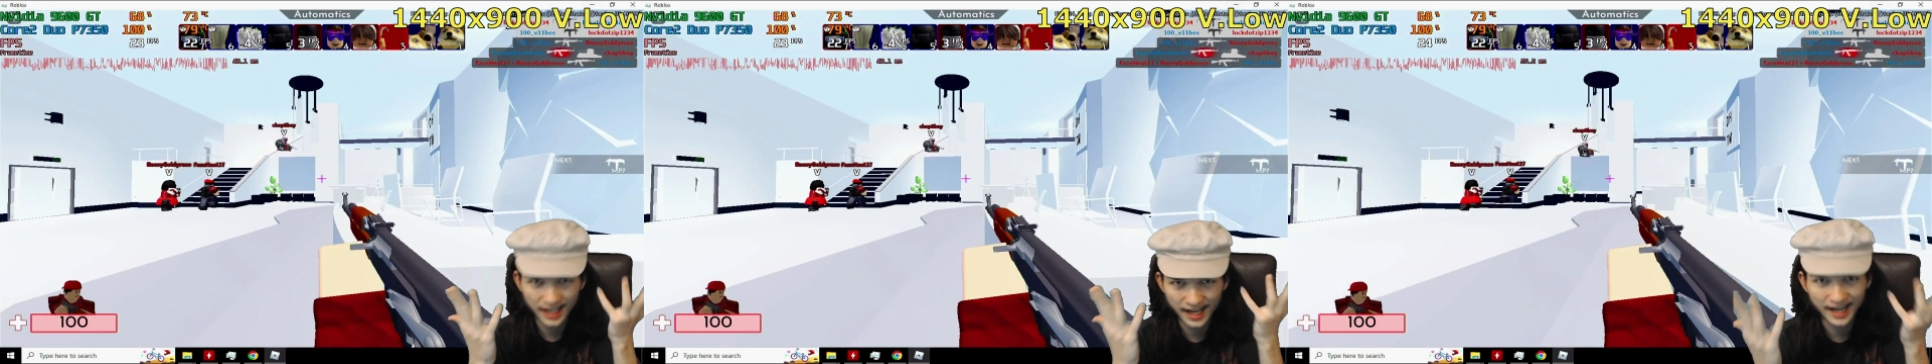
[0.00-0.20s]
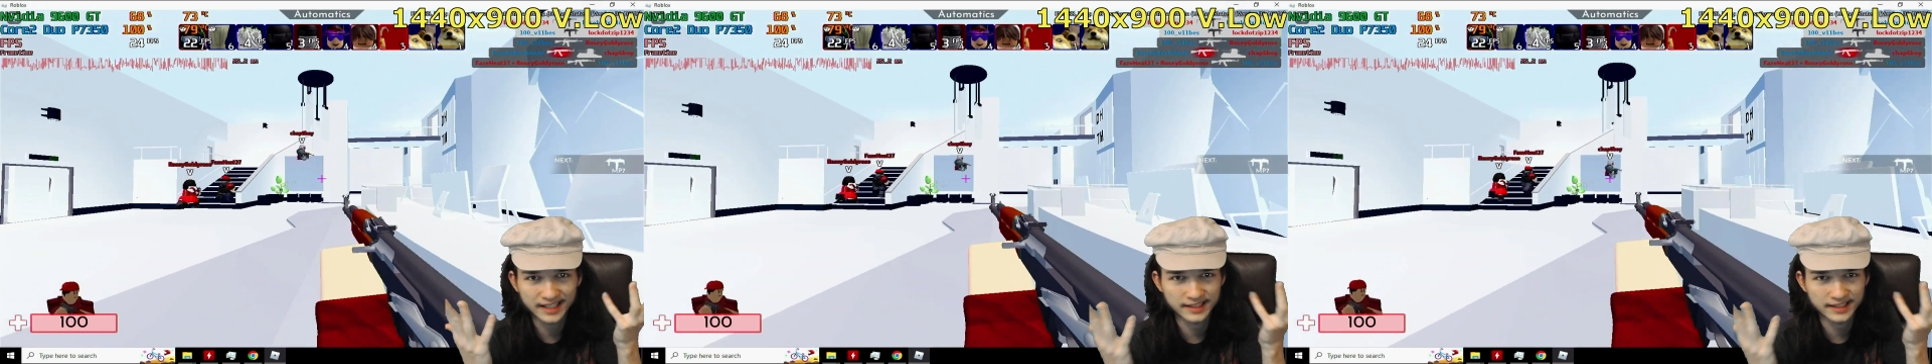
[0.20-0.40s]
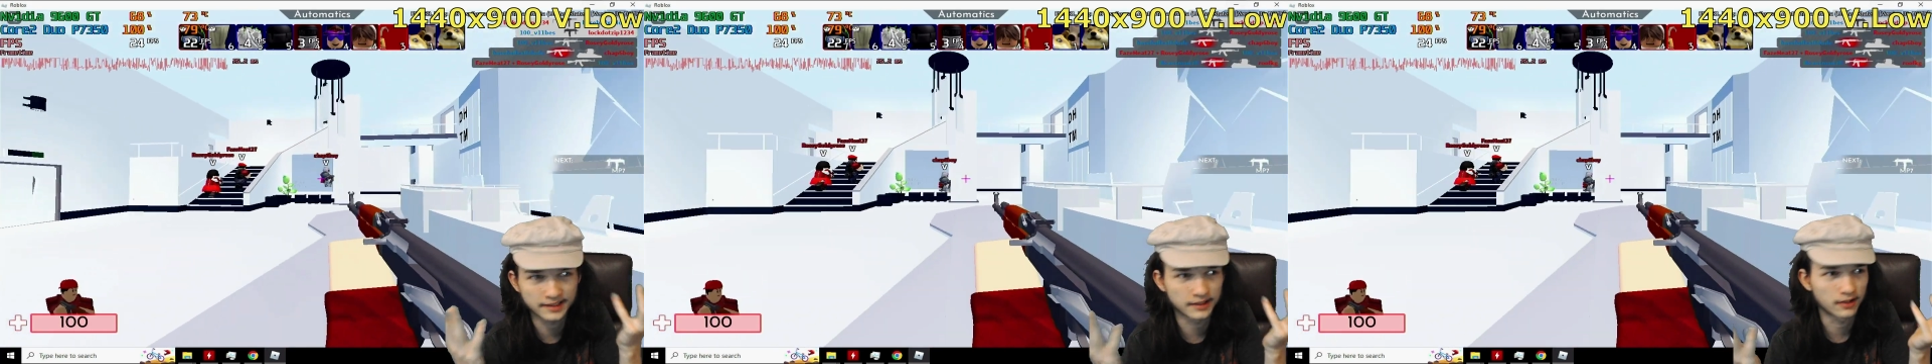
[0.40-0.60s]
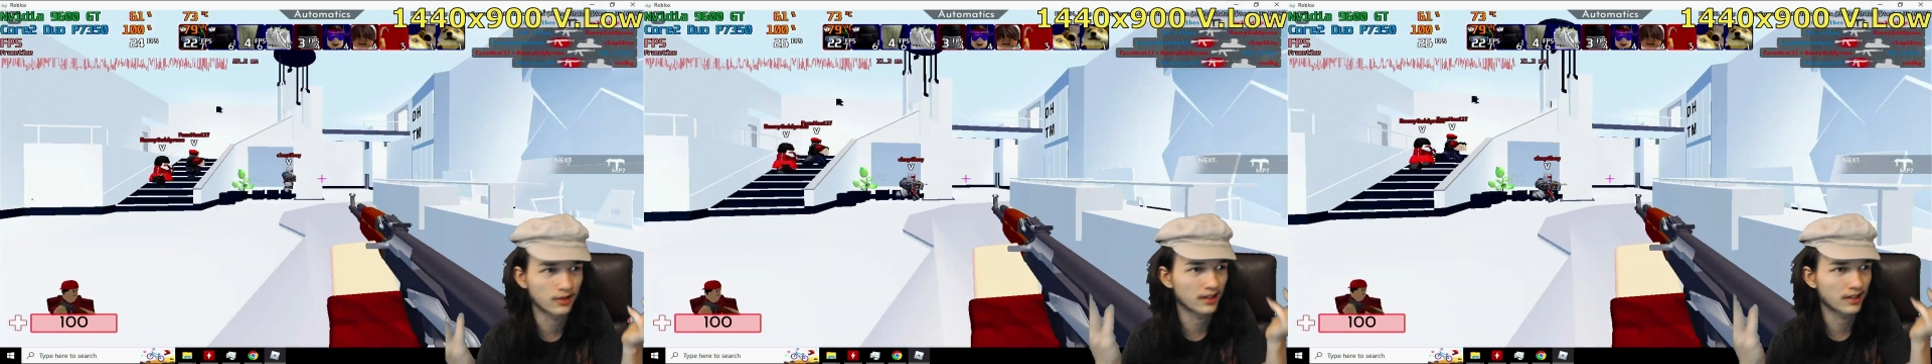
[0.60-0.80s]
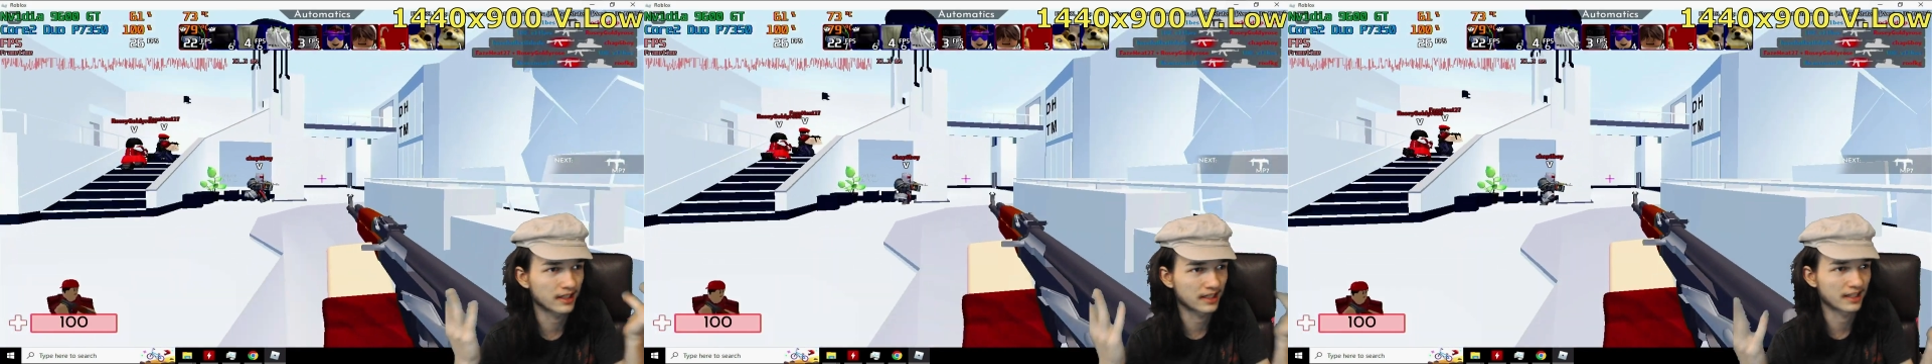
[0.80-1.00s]
ideal
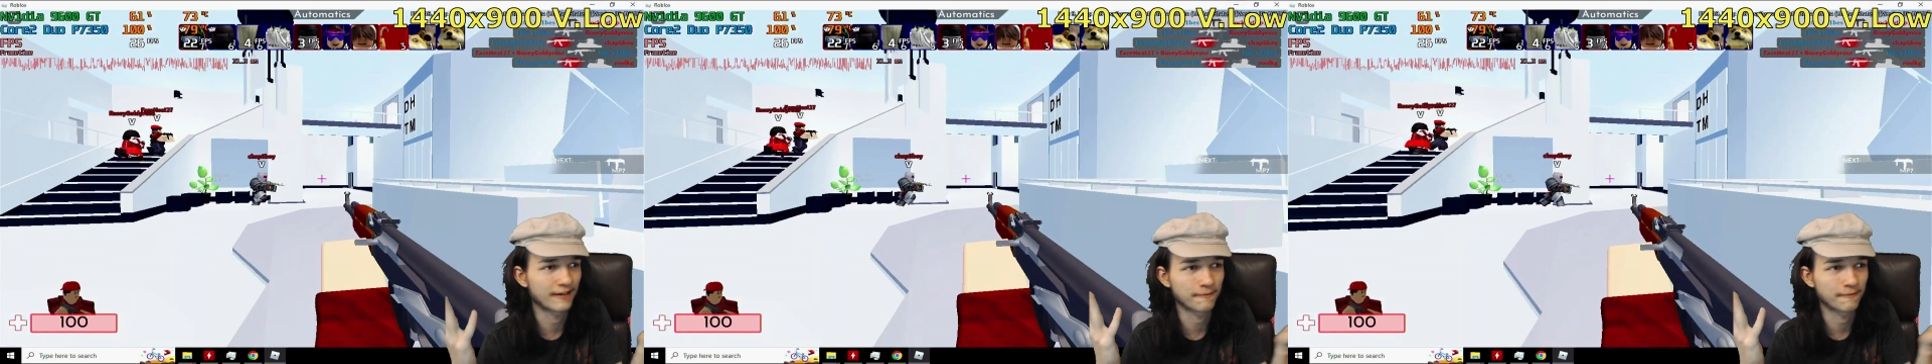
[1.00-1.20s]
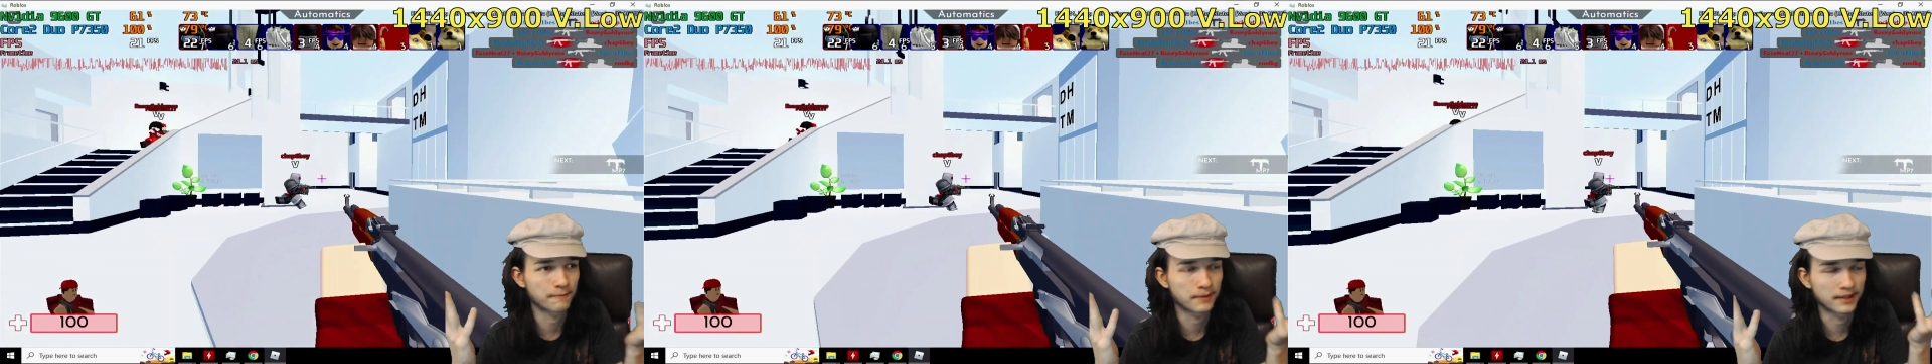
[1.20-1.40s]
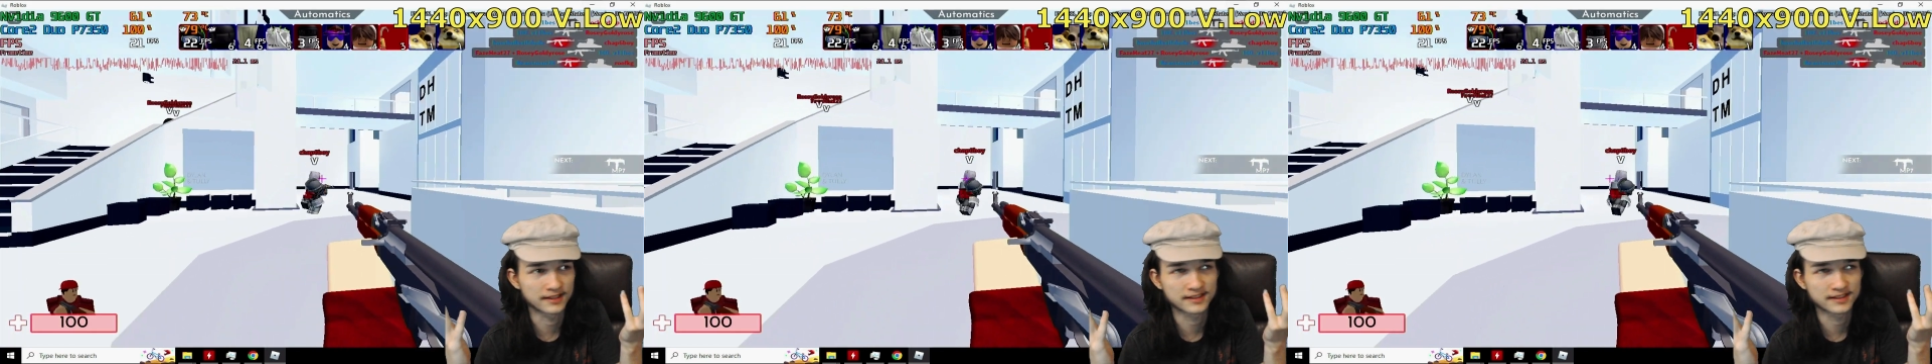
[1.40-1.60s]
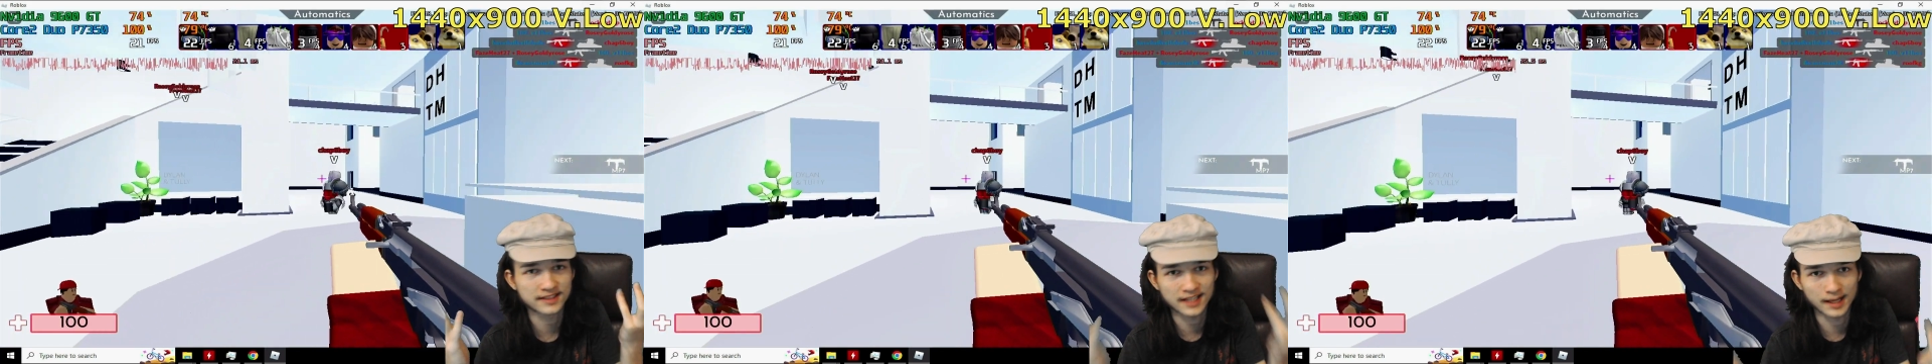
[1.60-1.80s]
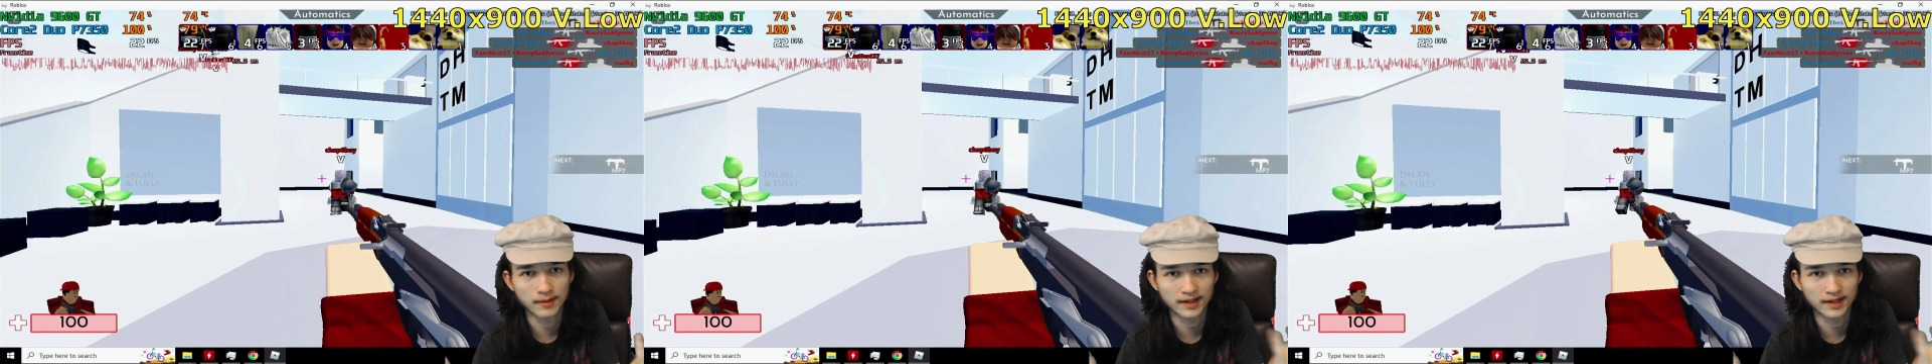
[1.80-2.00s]
in an FPS
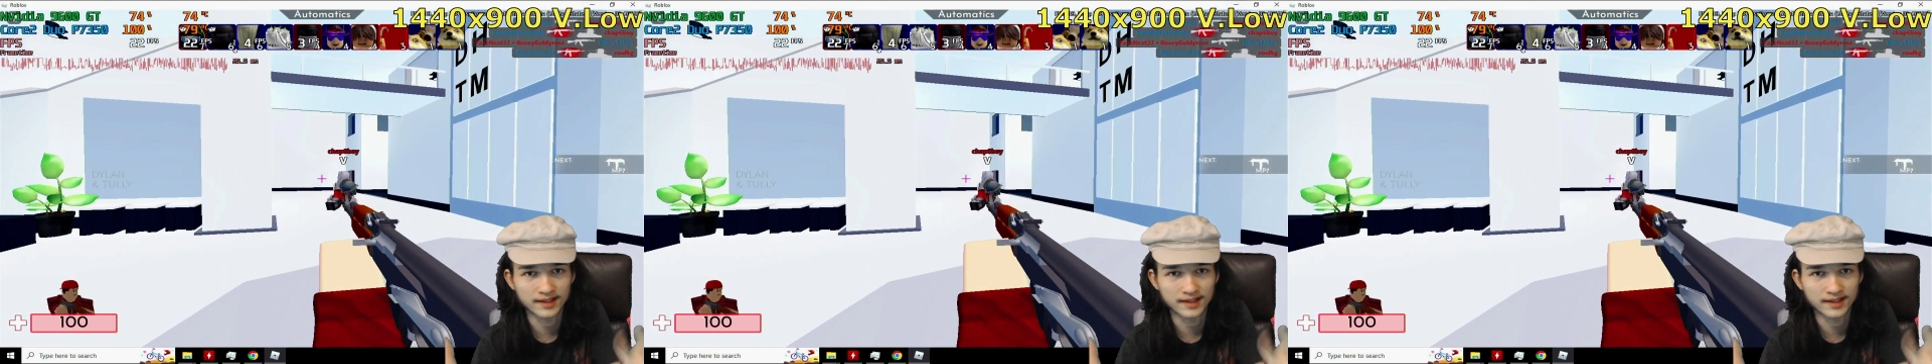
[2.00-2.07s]
game like